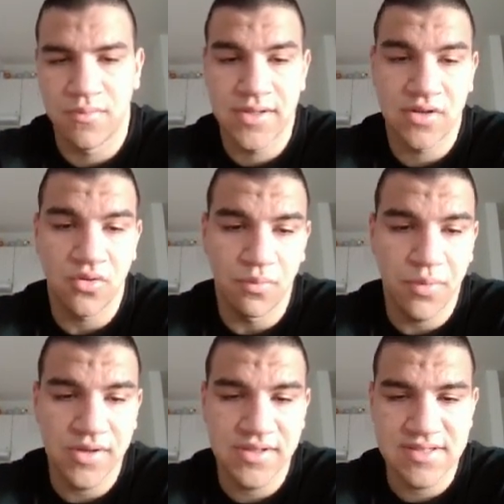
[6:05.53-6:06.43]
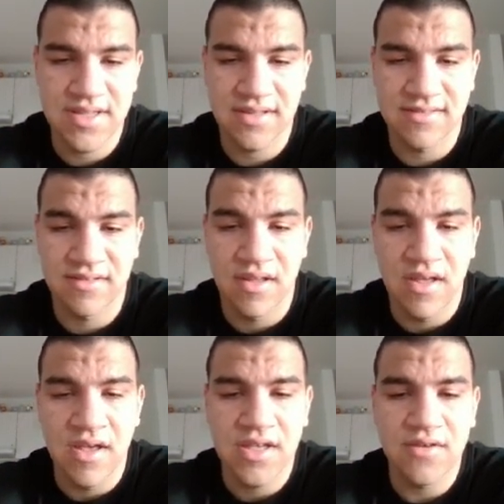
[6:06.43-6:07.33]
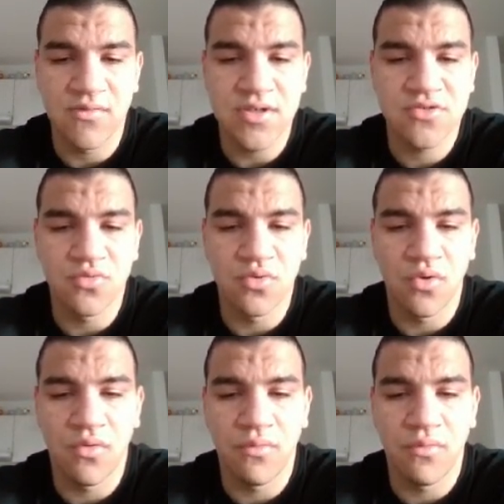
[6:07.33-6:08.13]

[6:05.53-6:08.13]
But the whole point is that he wants to